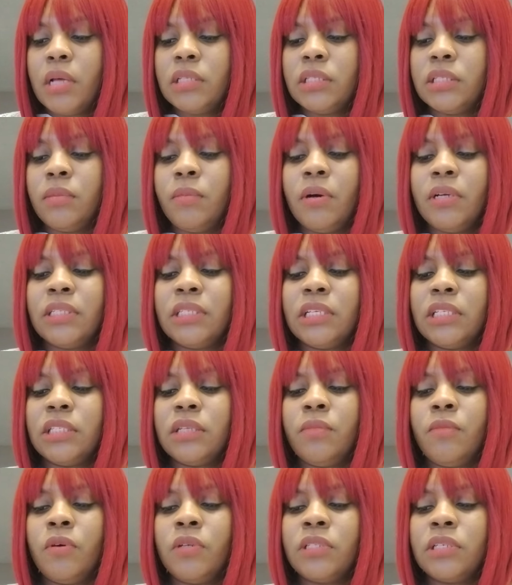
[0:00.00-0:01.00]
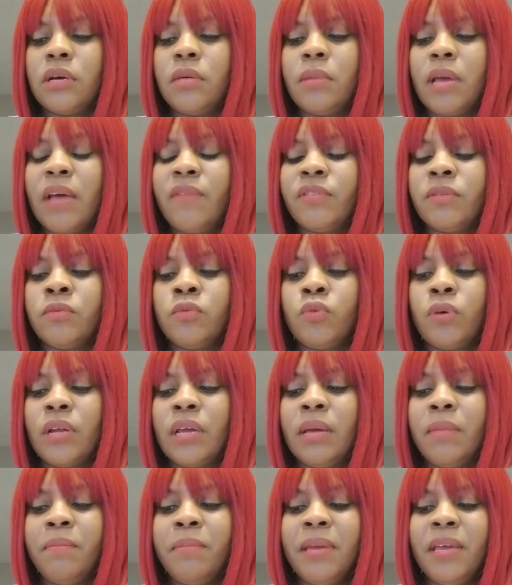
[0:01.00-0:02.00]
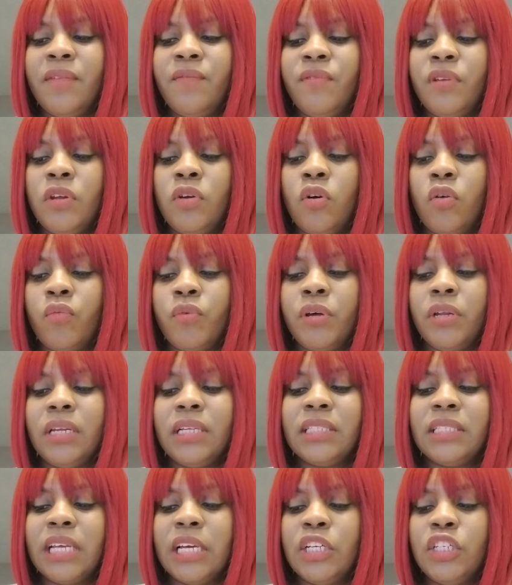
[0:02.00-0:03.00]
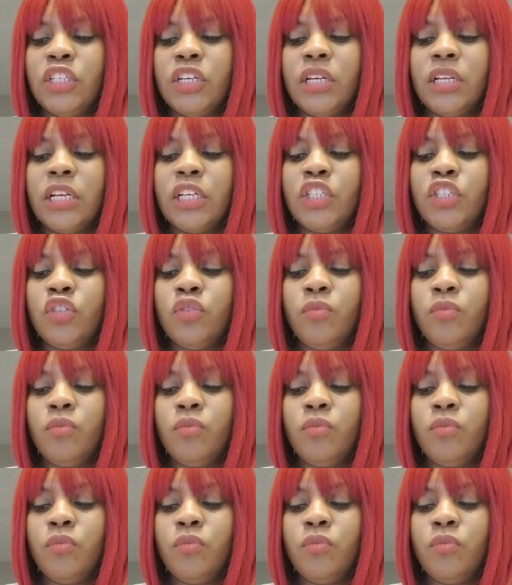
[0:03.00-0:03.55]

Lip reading: Someone's coming having some sort of epiphany or realization that